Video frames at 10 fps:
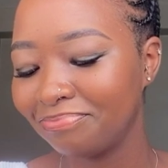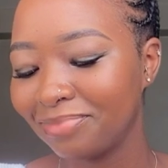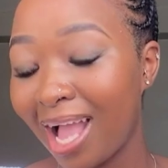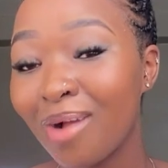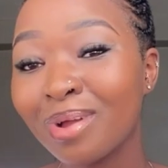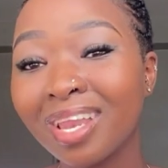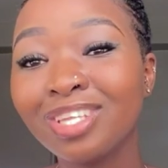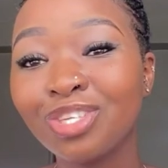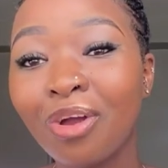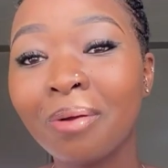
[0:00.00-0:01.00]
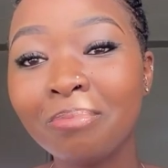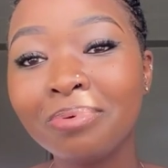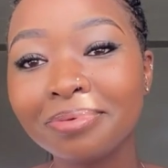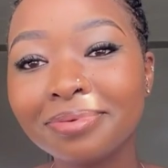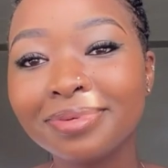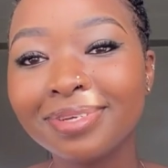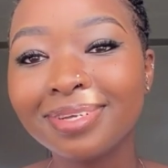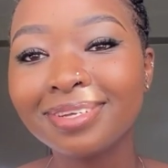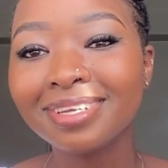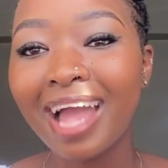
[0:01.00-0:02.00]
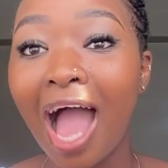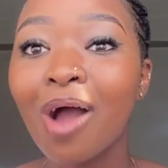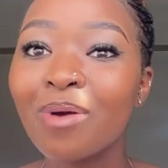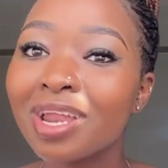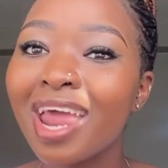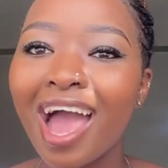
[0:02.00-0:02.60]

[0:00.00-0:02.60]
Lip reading: I want a job, honey.